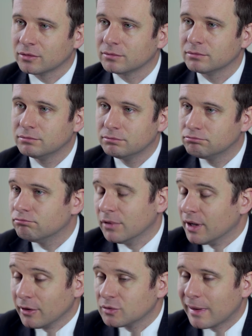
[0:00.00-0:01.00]
gone,
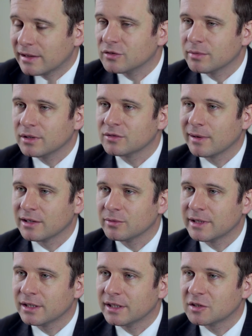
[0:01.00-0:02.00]
you know, as well as
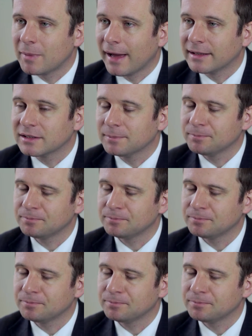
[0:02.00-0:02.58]
we can expect.